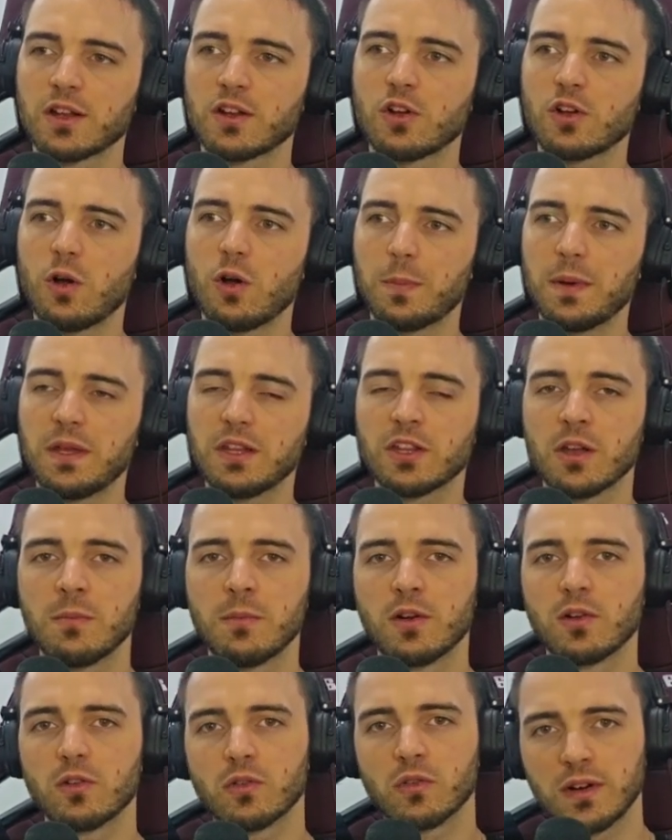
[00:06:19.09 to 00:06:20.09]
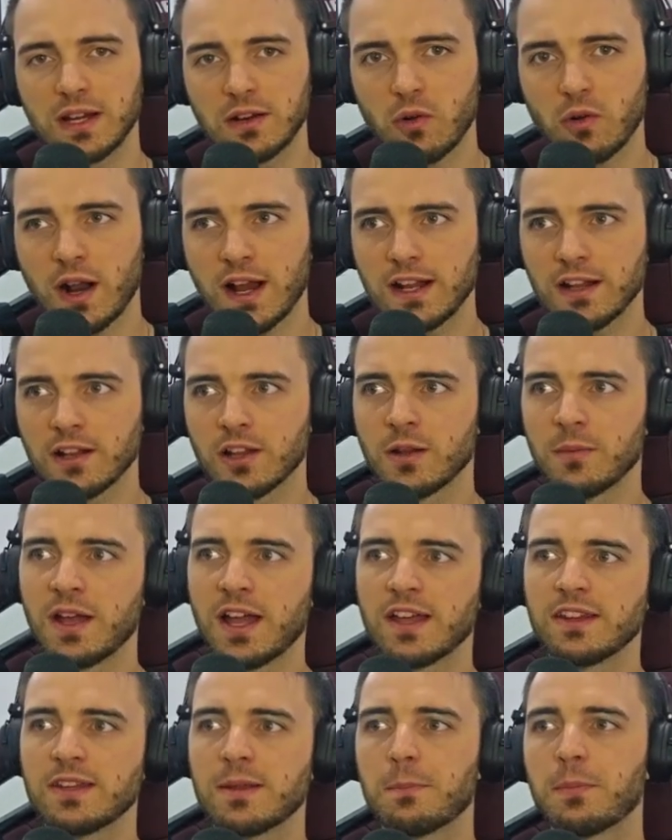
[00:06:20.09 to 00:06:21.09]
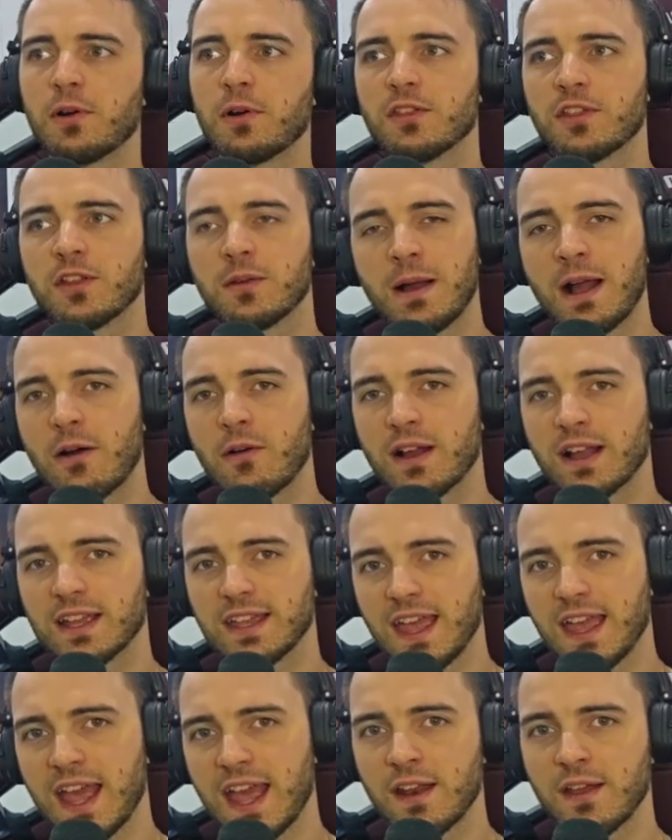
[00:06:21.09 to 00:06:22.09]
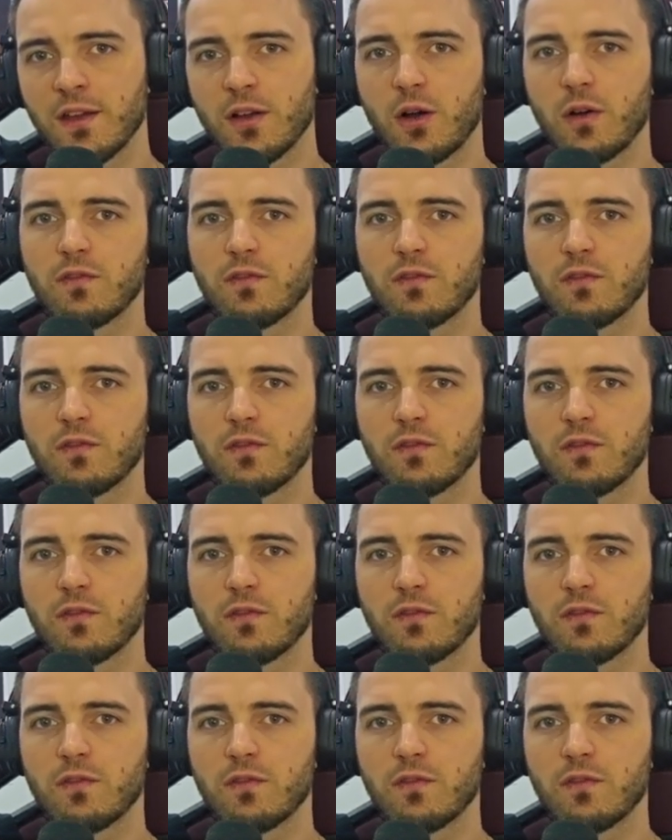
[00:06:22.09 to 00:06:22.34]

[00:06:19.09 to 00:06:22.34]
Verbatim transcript: copy them, rewrite them, and then put them out again